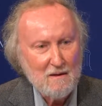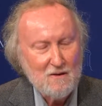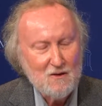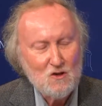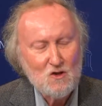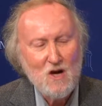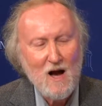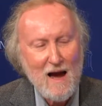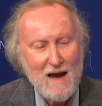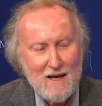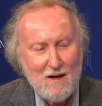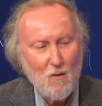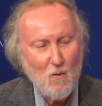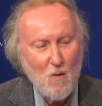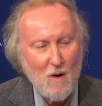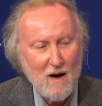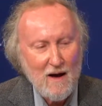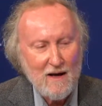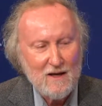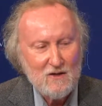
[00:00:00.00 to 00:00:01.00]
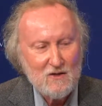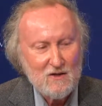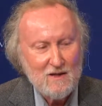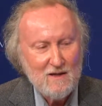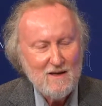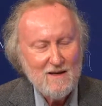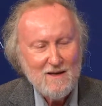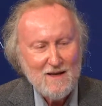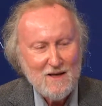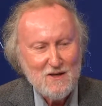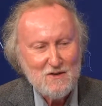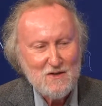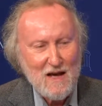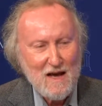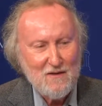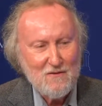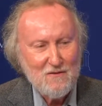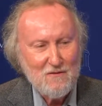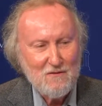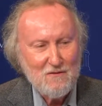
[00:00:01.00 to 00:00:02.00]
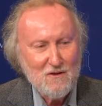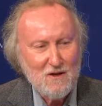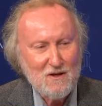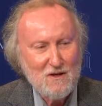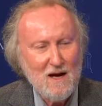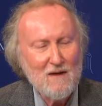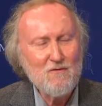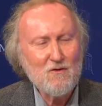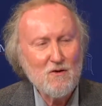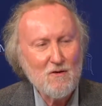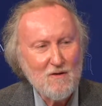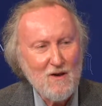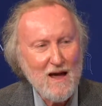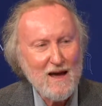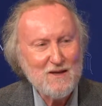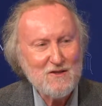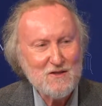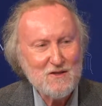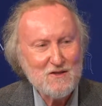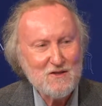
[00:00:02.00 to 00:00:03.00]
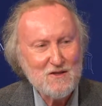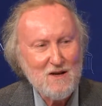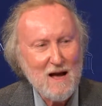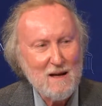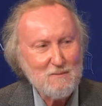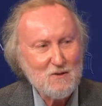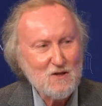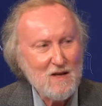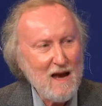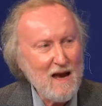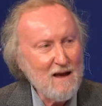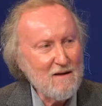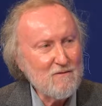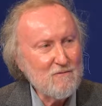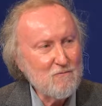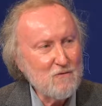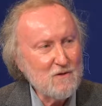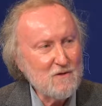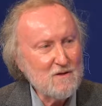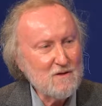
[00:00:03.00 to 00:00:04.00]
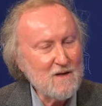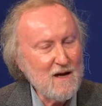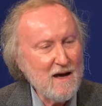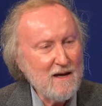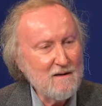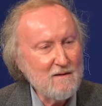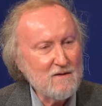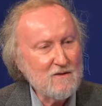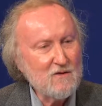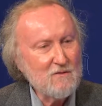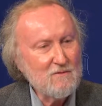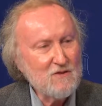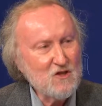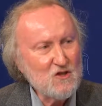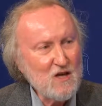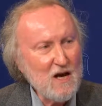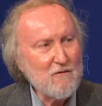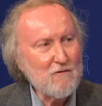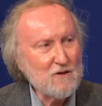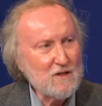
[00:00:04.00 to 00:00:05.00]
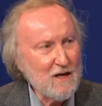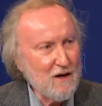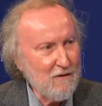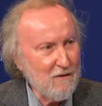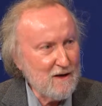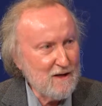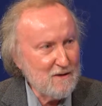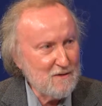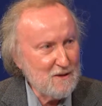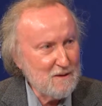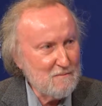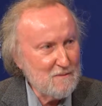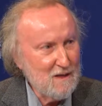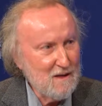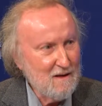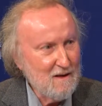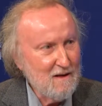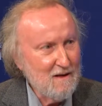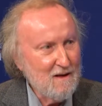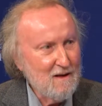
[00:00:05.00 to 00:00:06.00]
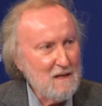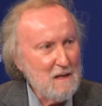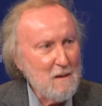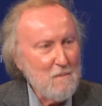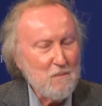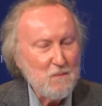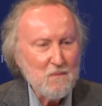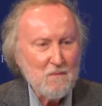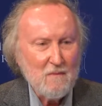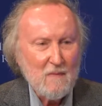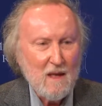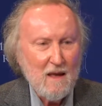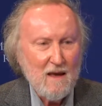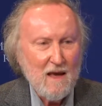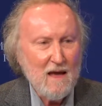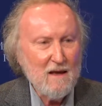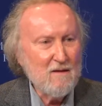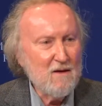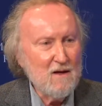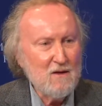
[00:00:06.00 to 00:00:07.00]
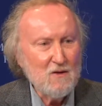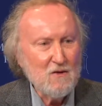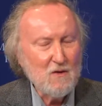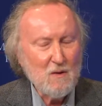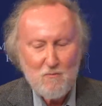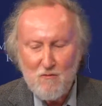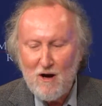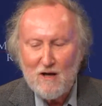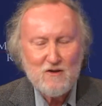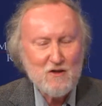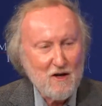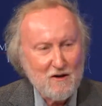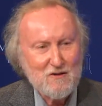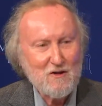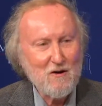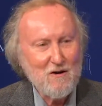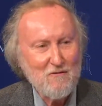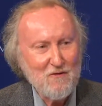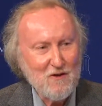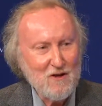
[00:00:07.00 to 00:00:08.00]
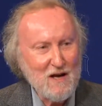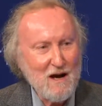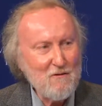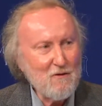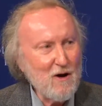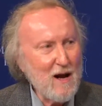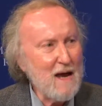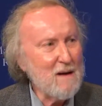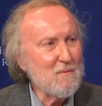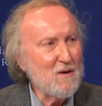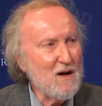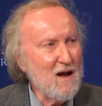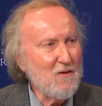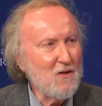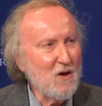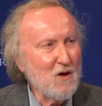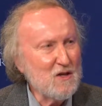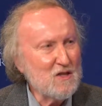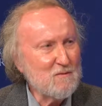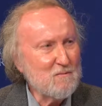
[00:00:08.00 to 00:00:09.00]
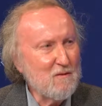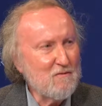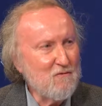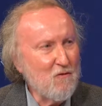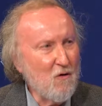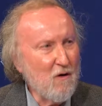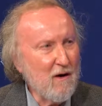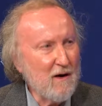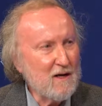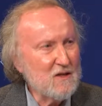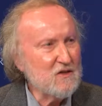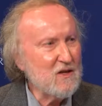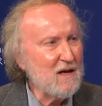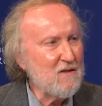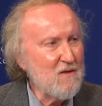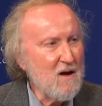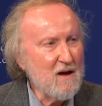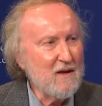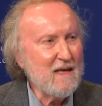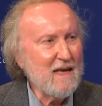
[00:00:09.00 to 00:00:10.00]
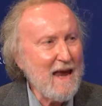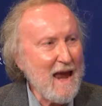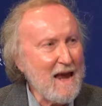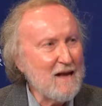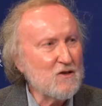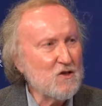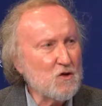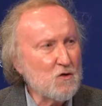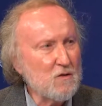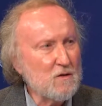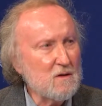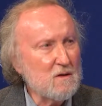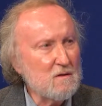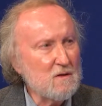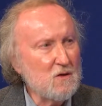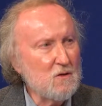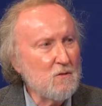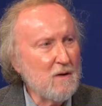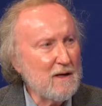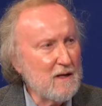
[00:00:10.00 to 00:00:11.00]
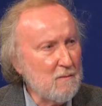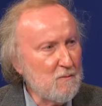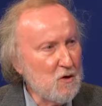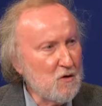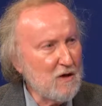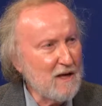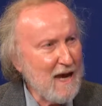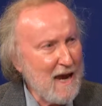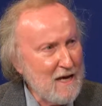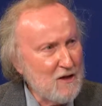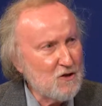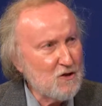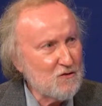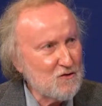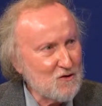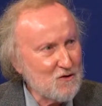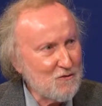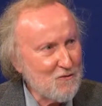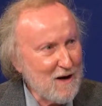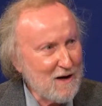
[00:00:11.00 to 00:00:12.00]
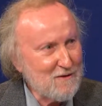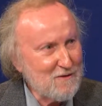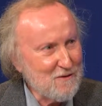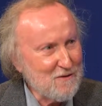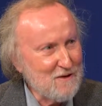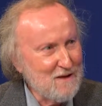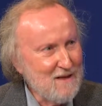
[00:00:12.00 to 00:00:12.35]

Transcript: title-wise, is that the governor likes his top staff with the titles secretary in them. And the press secretary for the governor hadn't been on the list before because I thought he answered to a communications director.